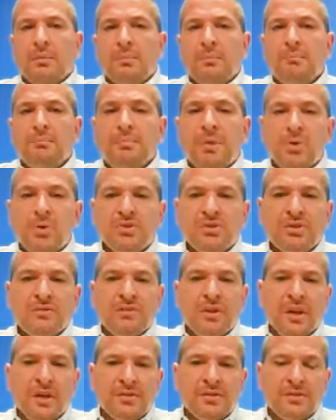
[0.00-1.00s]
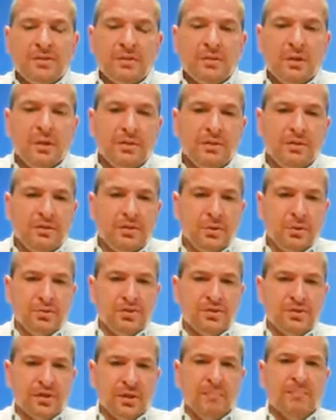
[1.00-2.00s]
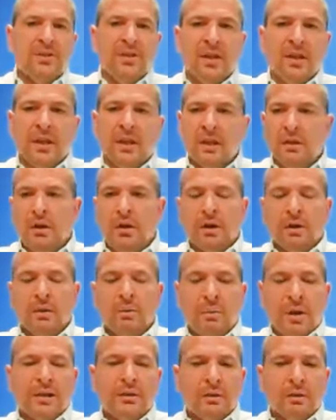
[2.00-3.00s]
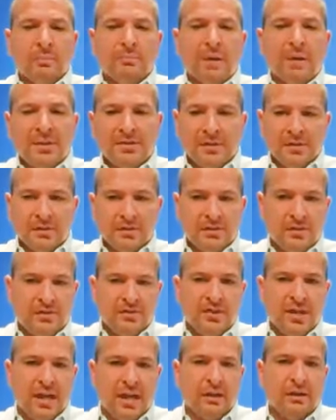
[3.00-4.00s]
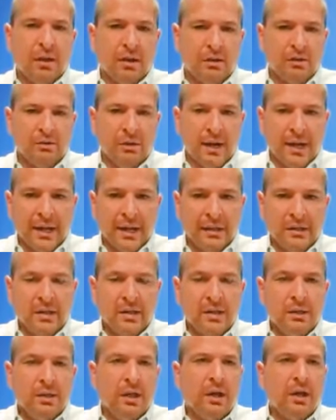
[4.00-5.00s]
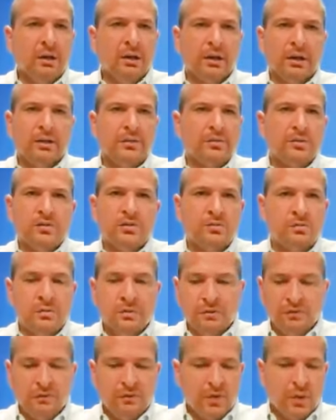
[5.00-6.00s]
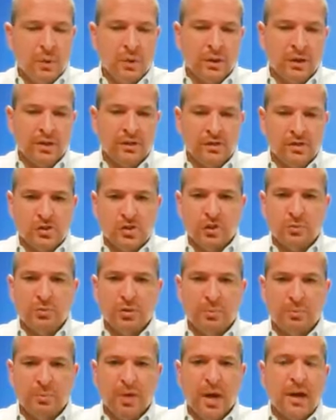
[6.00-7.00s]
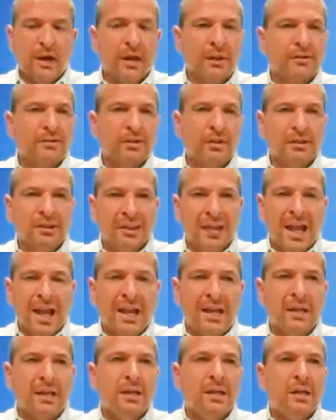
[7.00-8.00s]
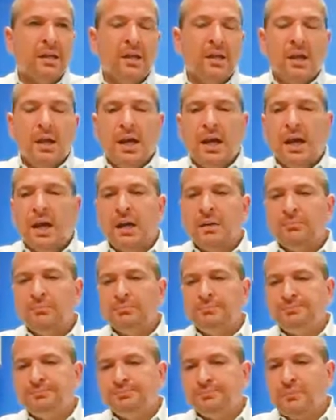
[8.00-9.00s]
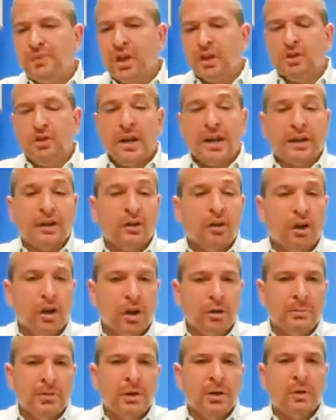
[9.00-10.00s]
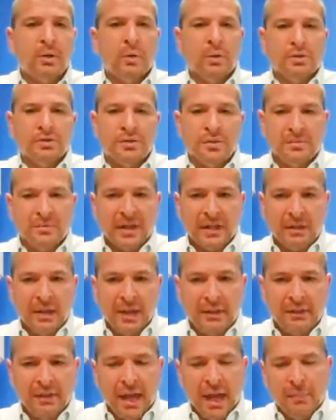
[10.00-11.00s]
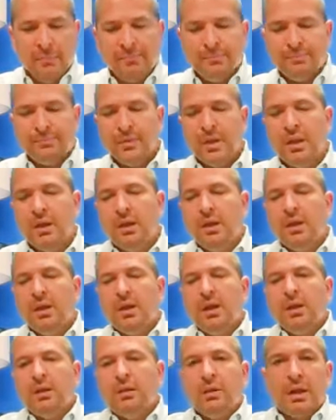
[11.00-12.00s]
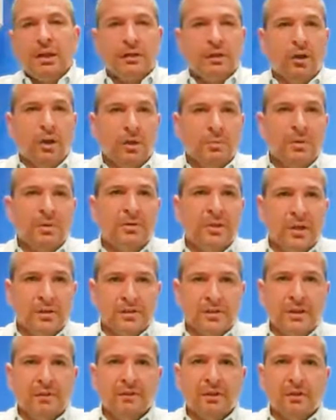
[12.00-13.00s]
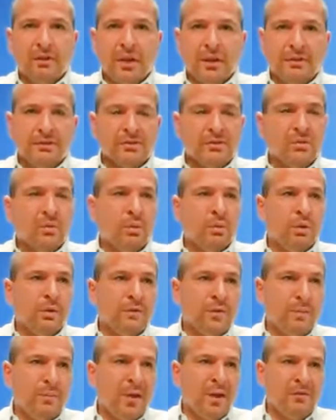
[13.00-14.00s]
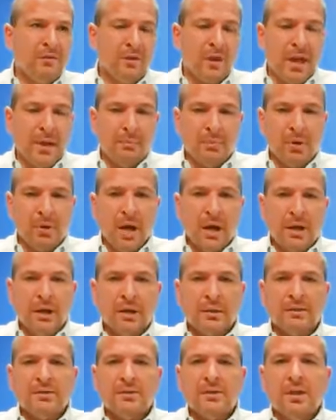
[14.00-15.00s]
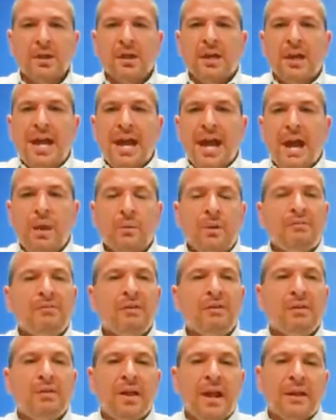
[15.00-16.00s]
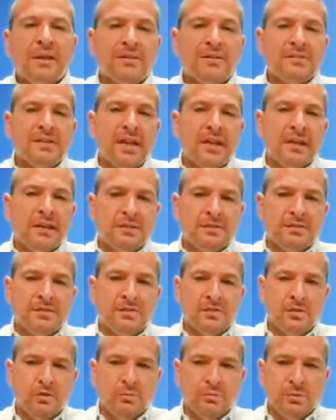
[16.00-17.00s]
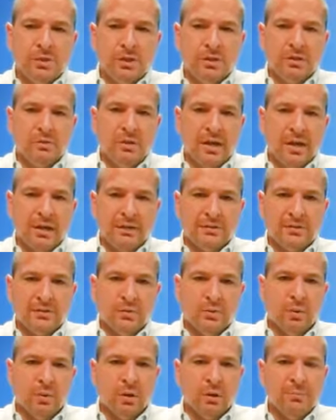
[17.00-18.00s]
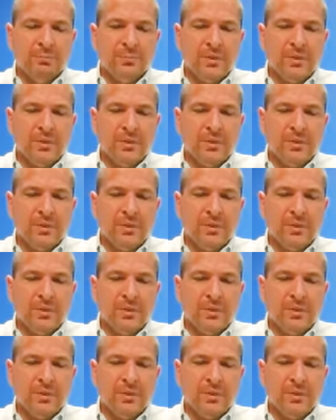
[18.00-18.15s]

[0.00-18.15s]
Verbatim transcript: Most of us do something on a regular basis to check our credit on a cons through a consumer product like uh, Credit Karma or something like that. Credit Karma does give a credit score if you pay for that product. However, that is a consumer credit score.